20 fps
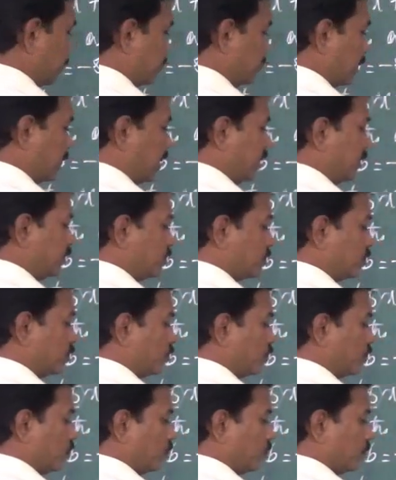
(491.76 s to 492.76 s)
3 into
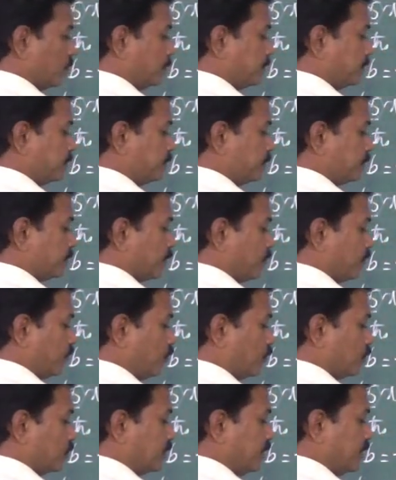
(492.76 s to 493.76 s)
2.
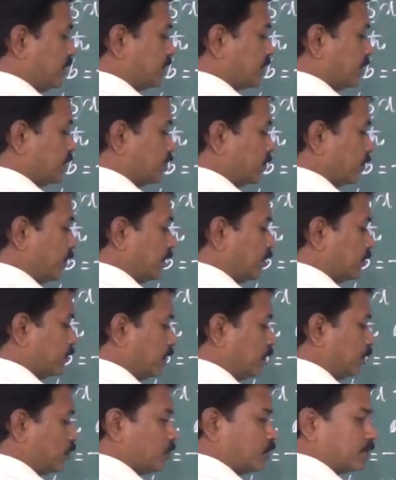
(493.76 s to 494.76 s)
4 3s are 12,
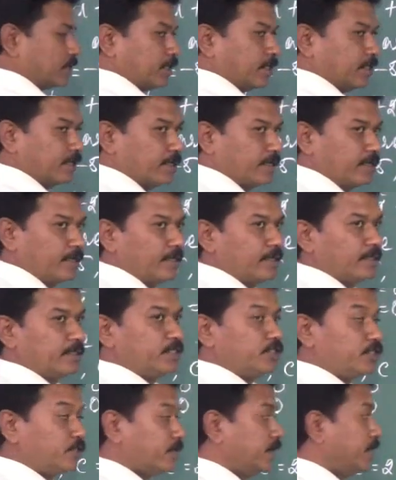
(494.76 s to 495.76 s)
1
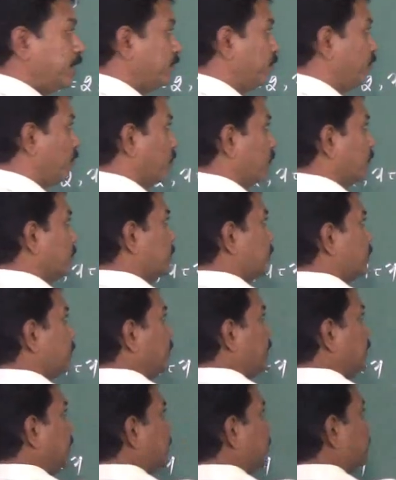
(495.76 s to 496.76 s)
2s are 24. So
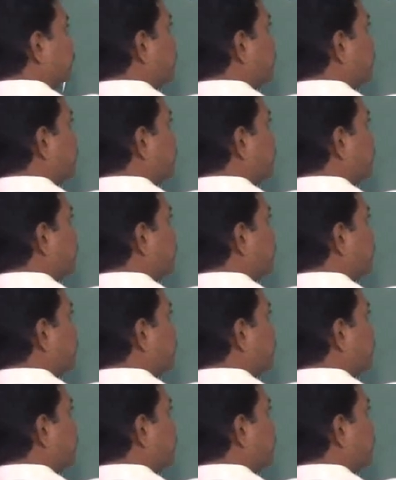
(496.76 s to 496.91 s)
it is